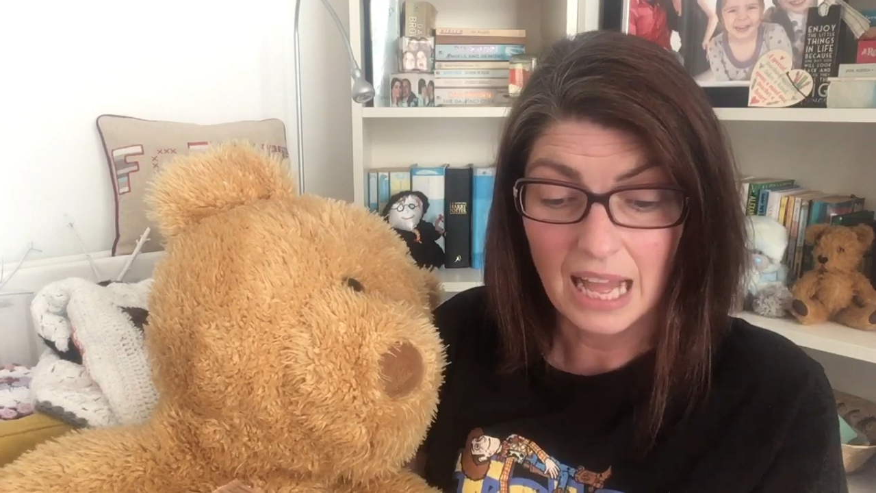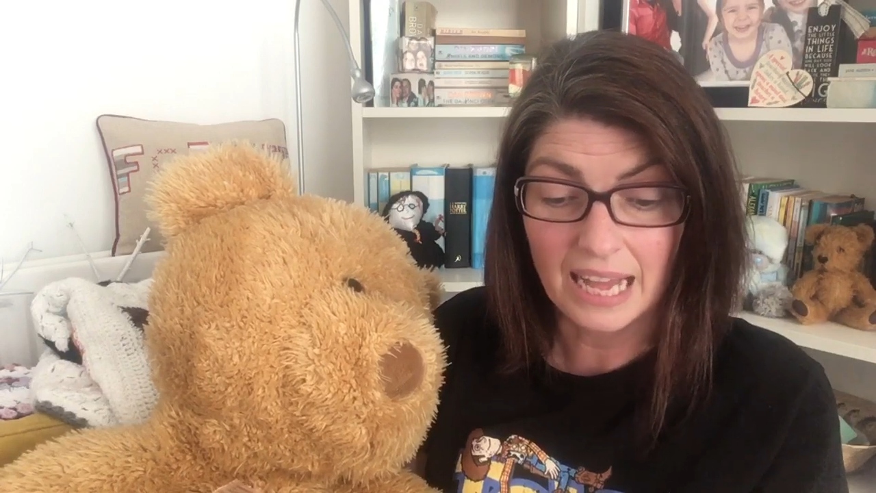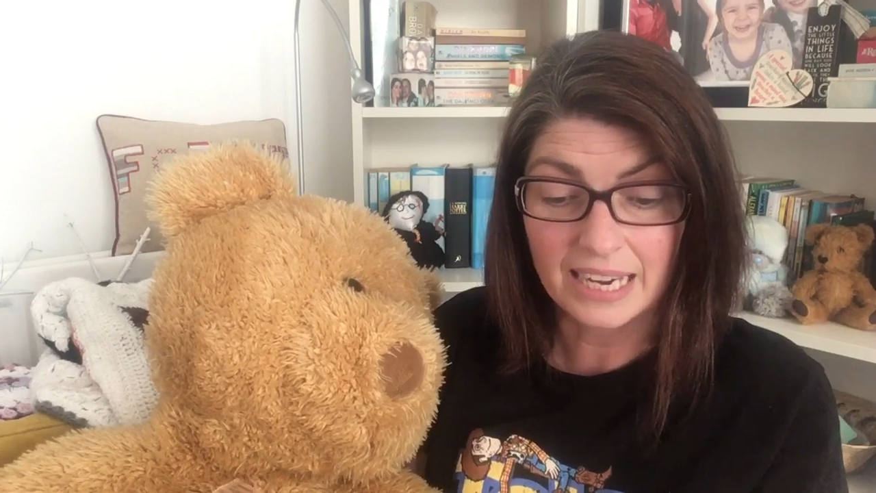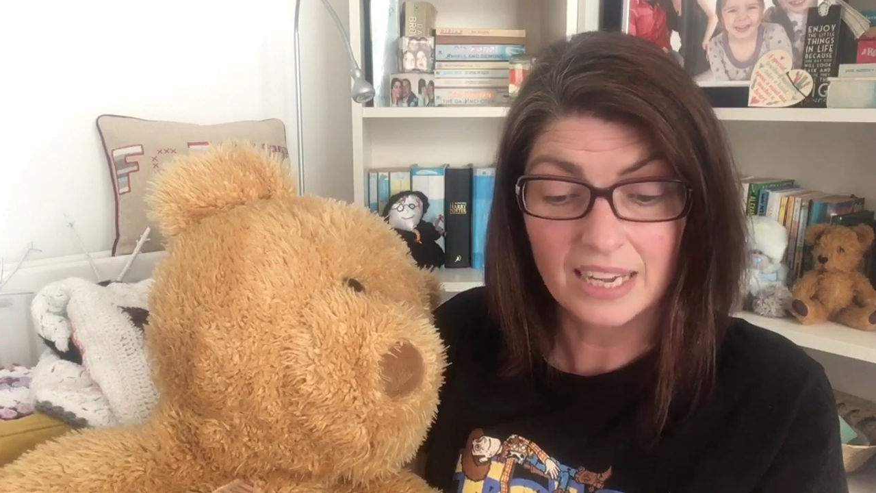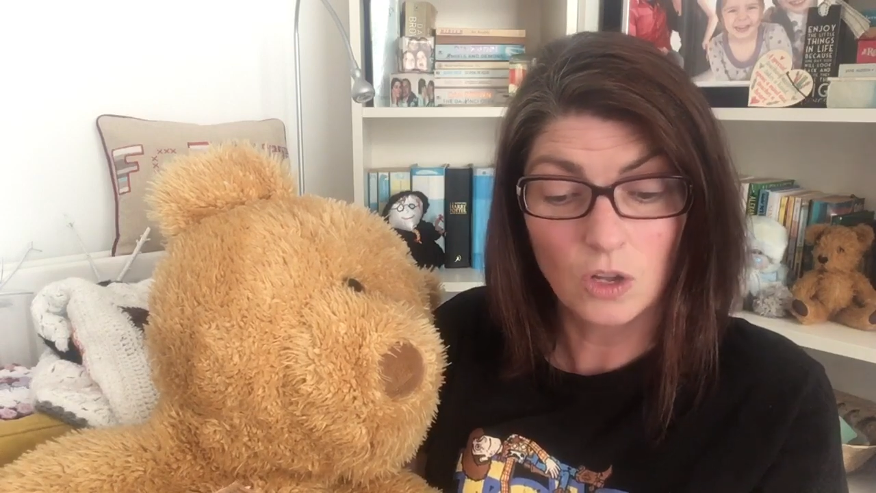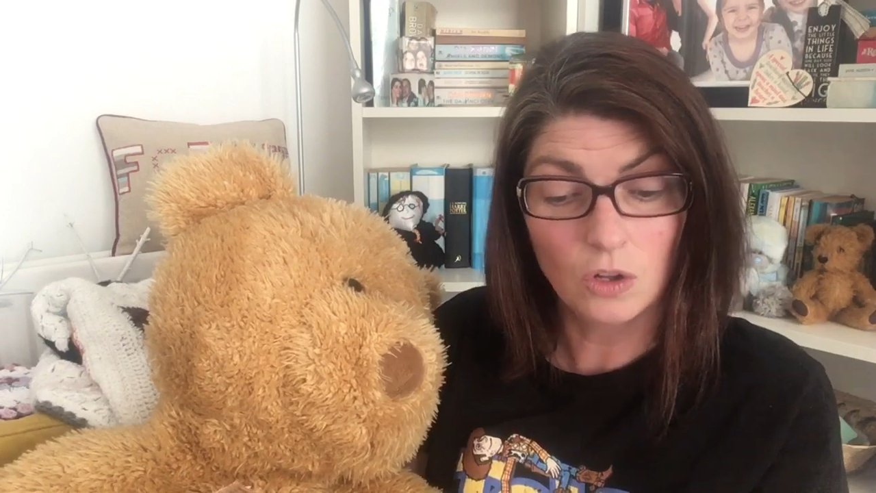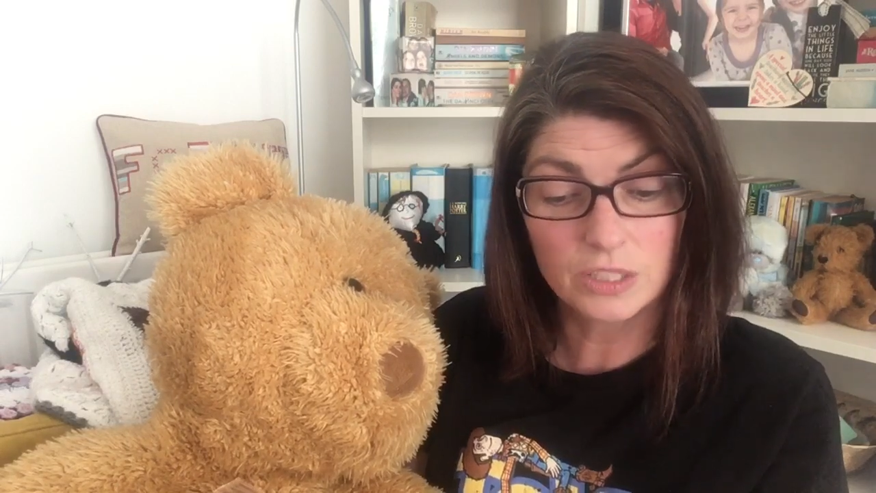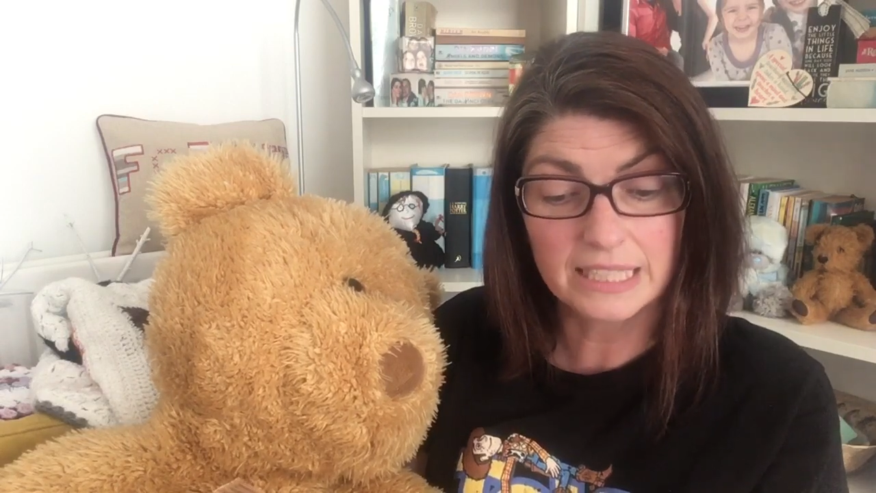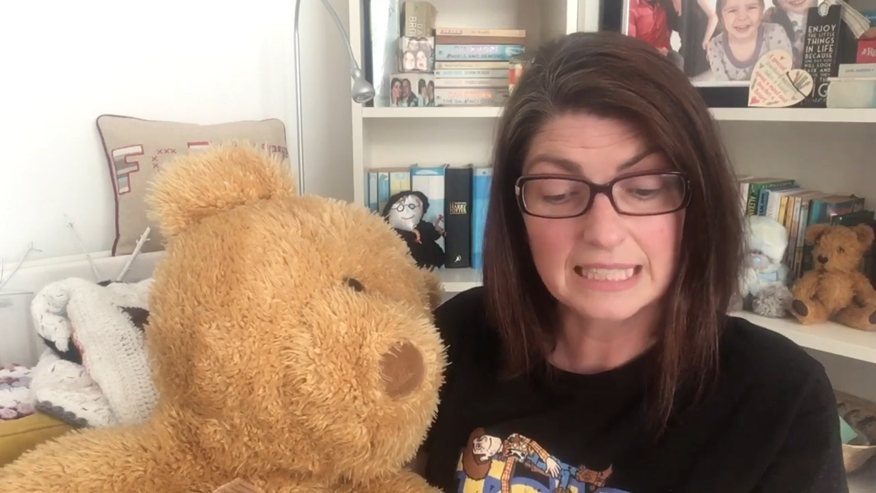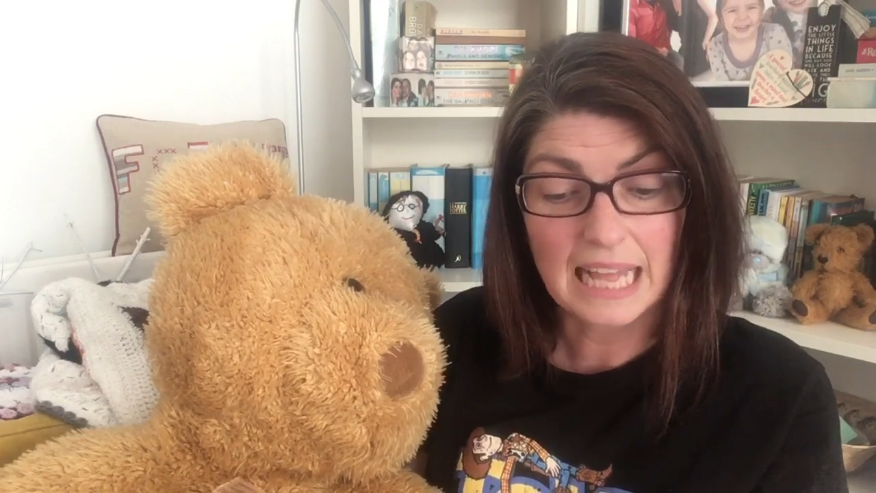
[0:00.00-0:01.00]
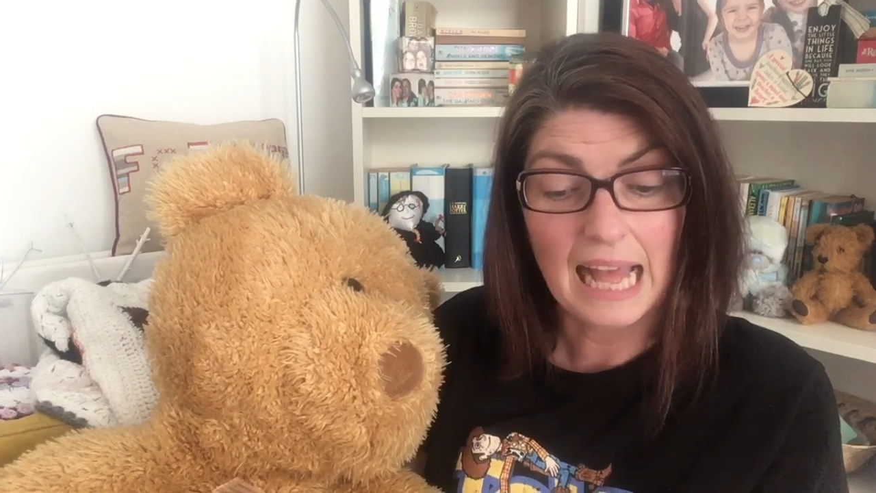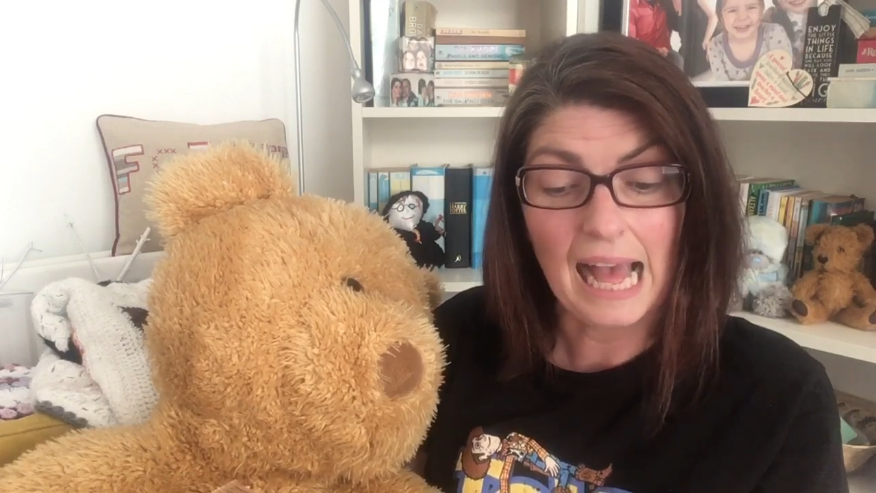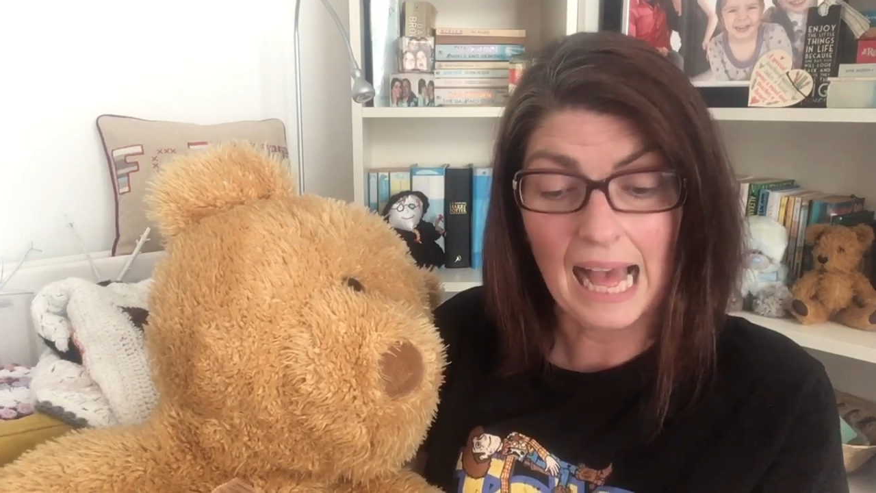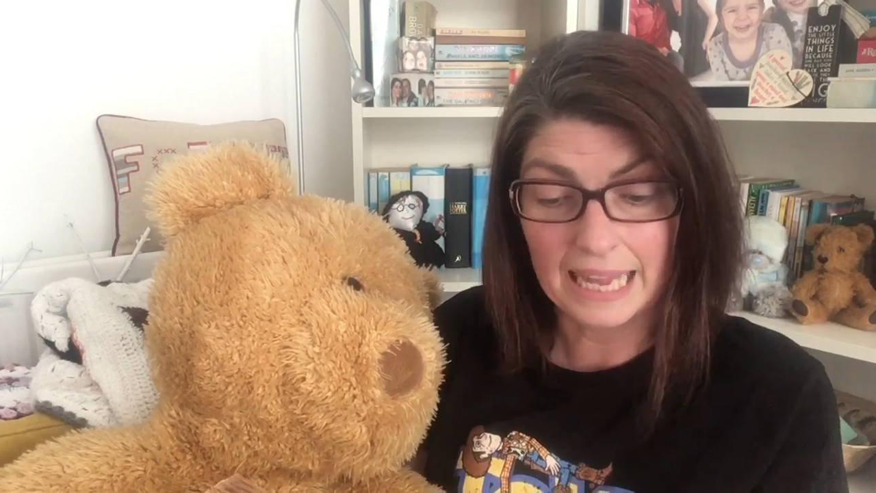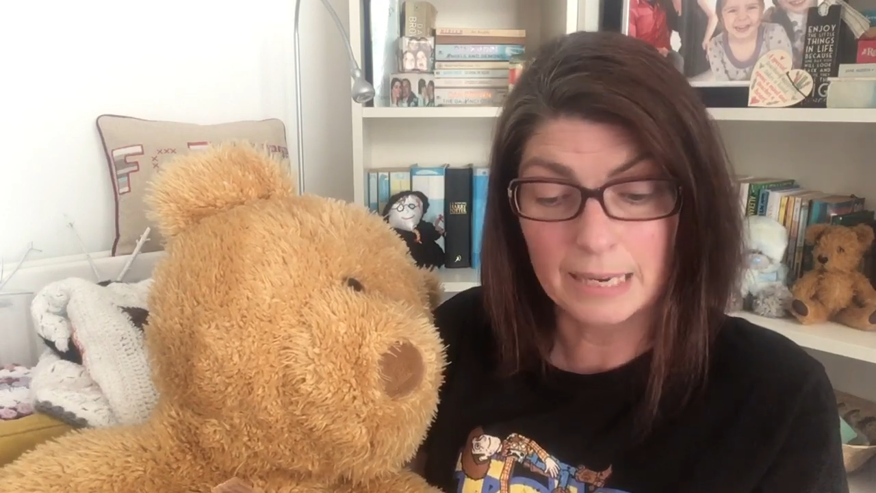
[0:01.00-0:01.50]
And I called it
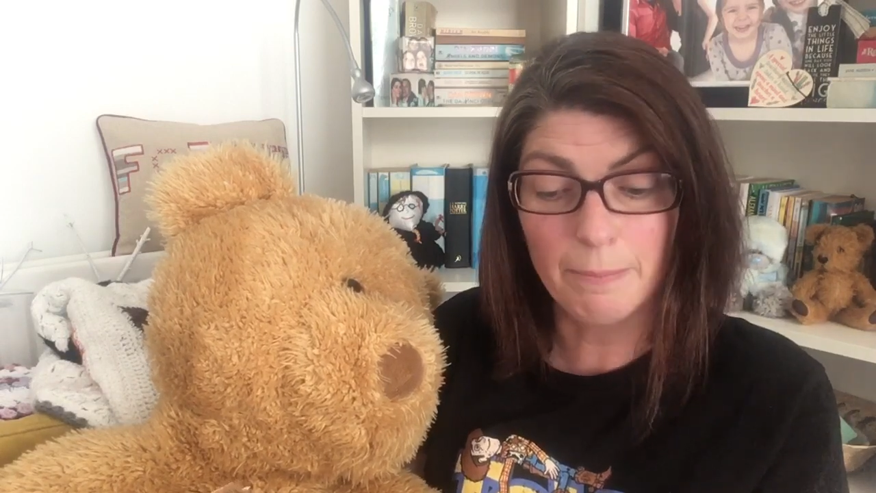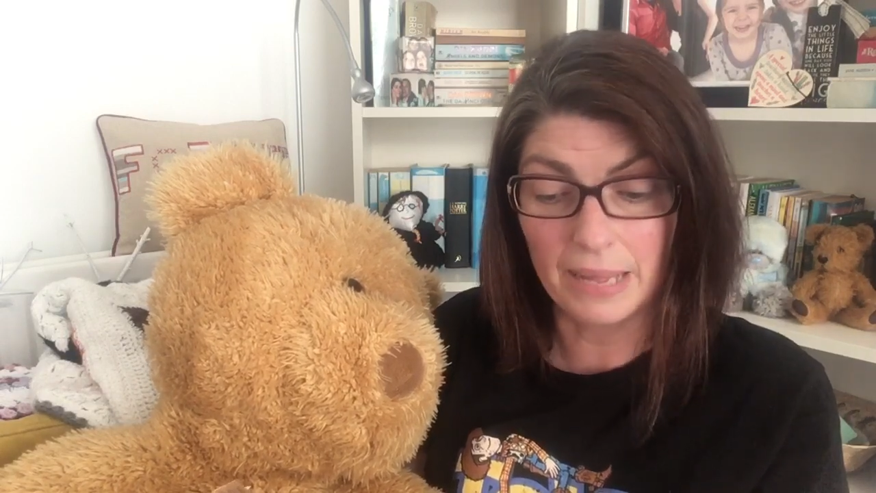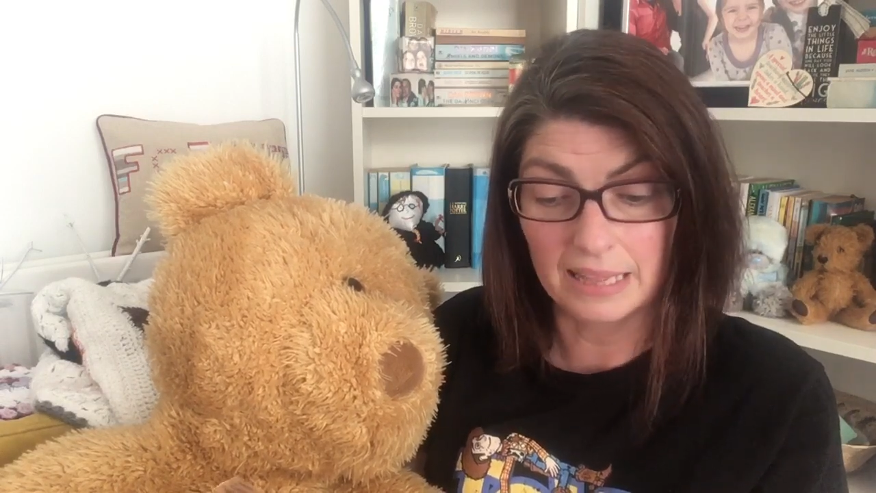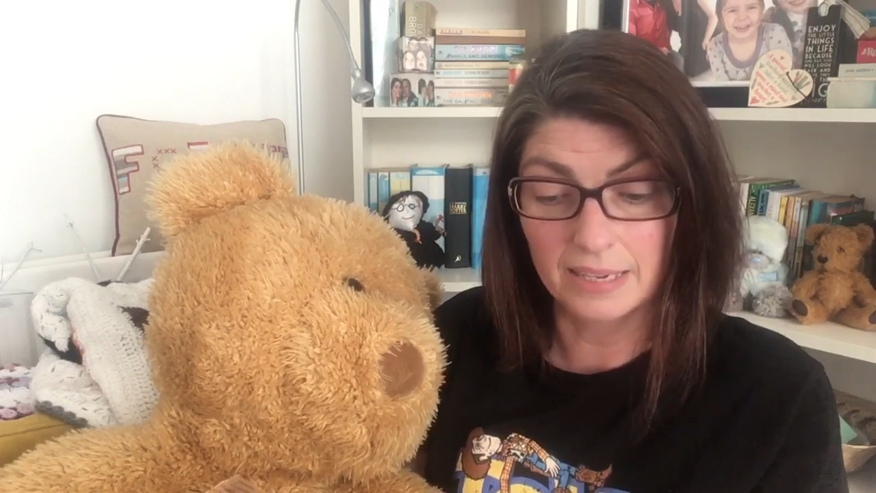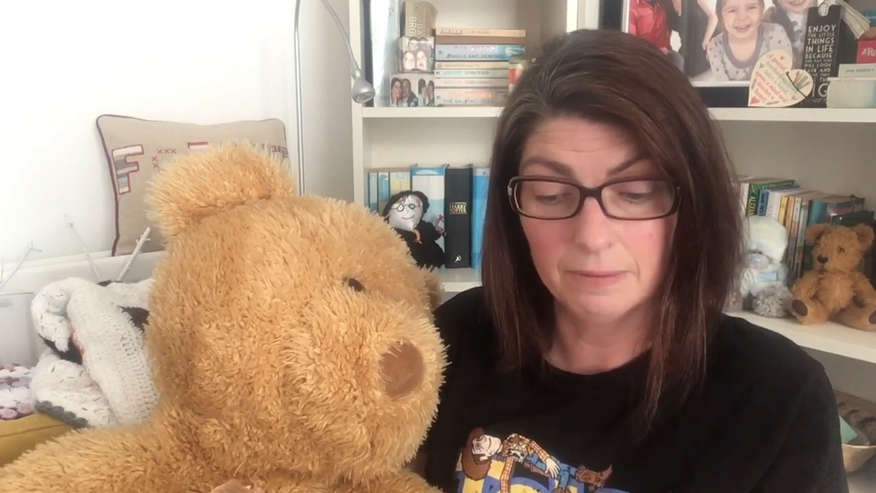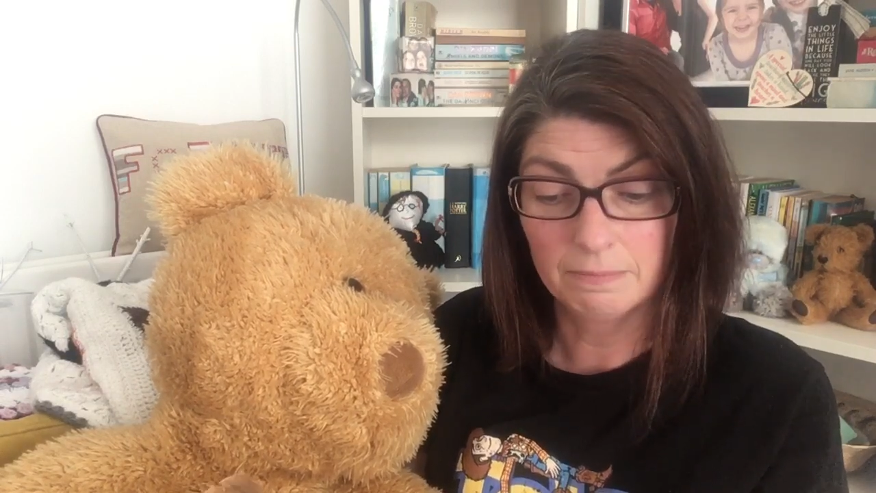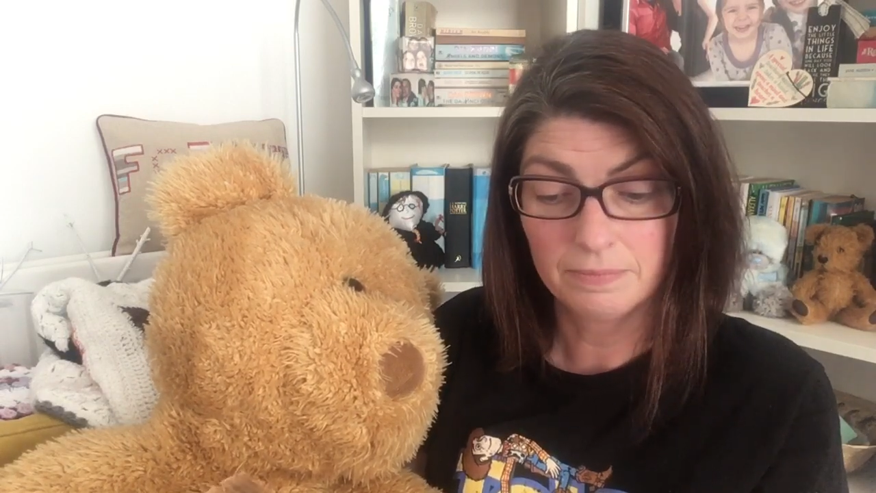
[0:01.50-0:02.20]
Annabella.